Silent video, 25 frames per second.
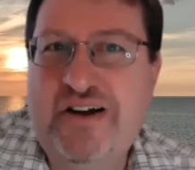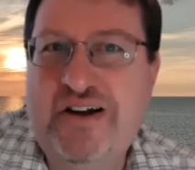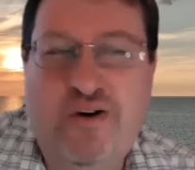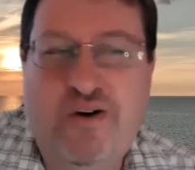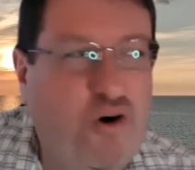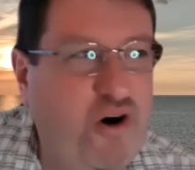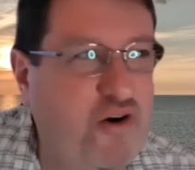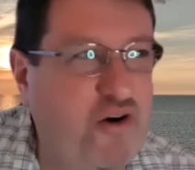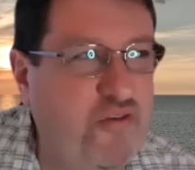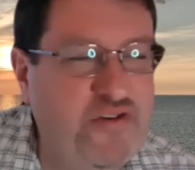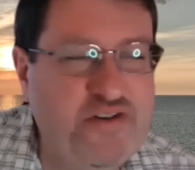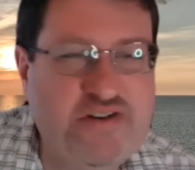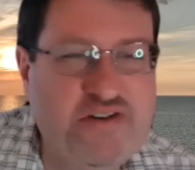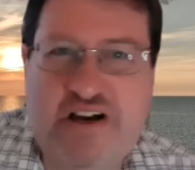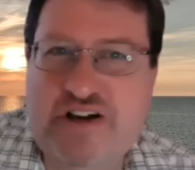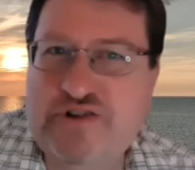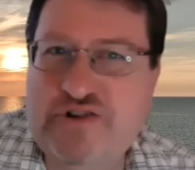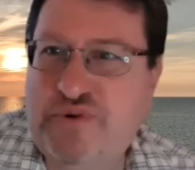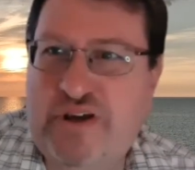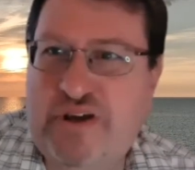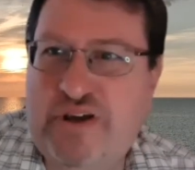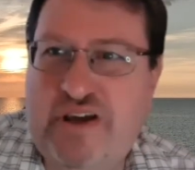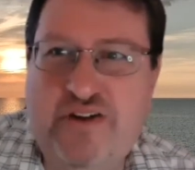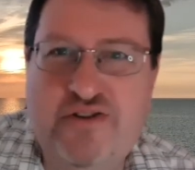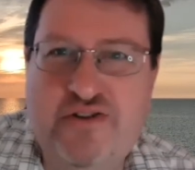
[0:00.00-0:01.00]
Oftentimes
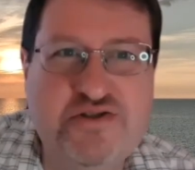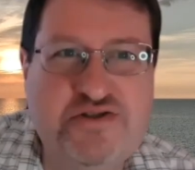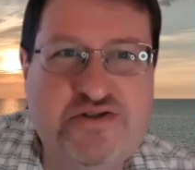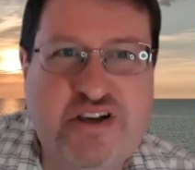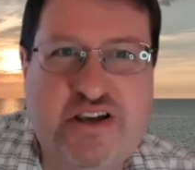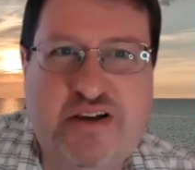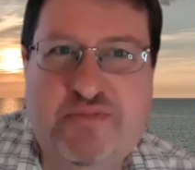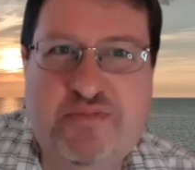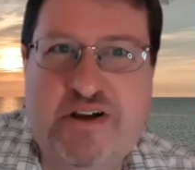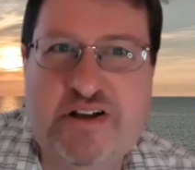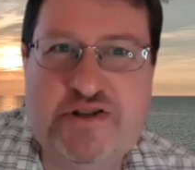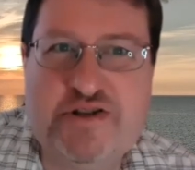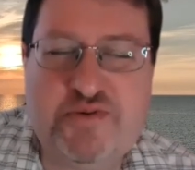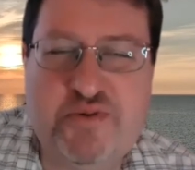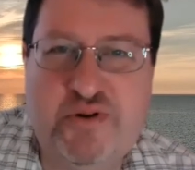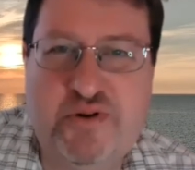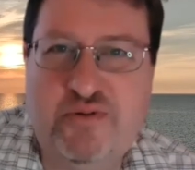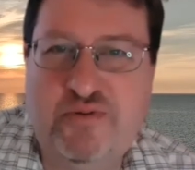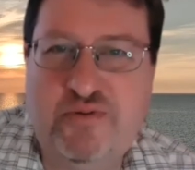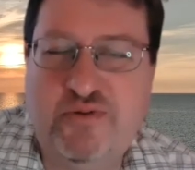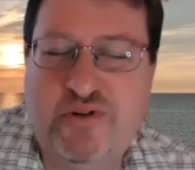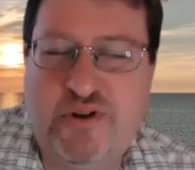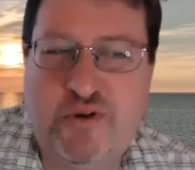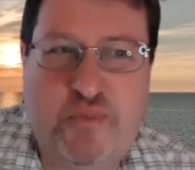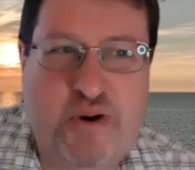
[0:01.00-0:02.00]
we hear this at commencement
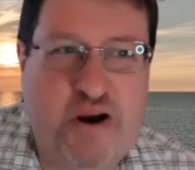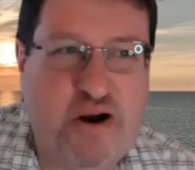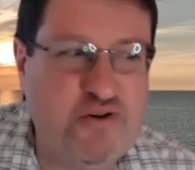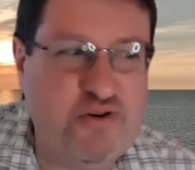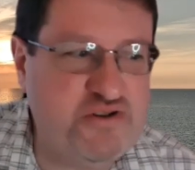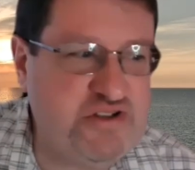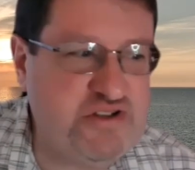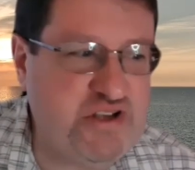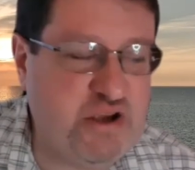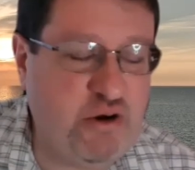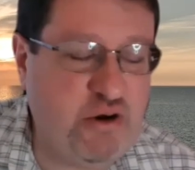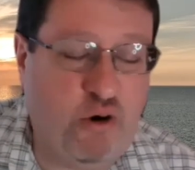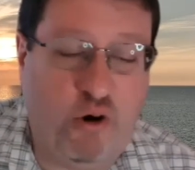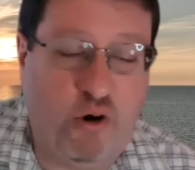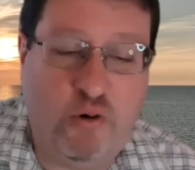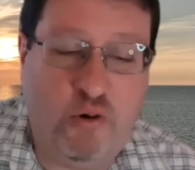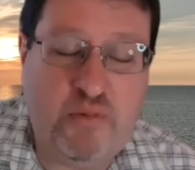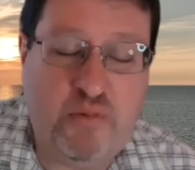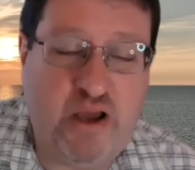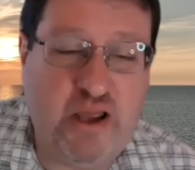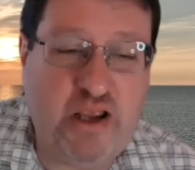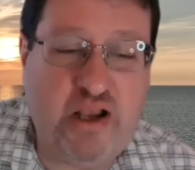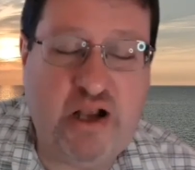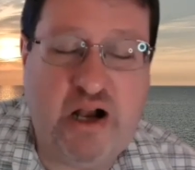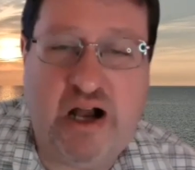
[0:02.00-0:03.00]
where the parents say, "Oh
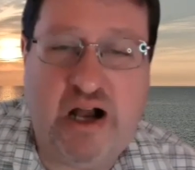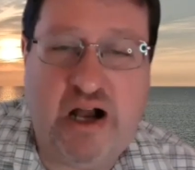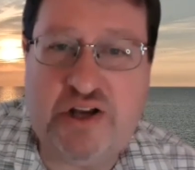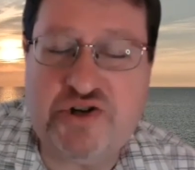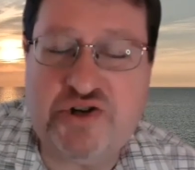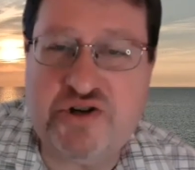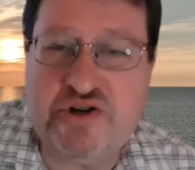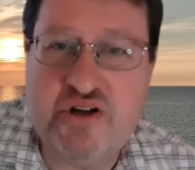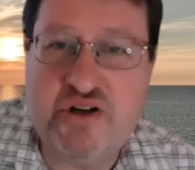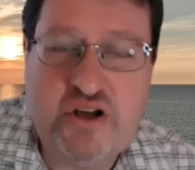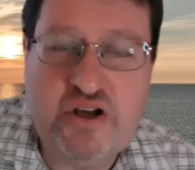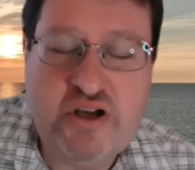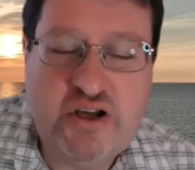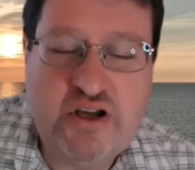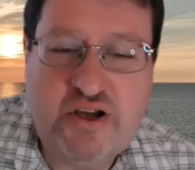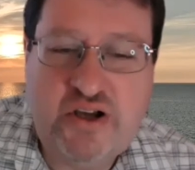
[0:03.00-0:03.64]
my gosh,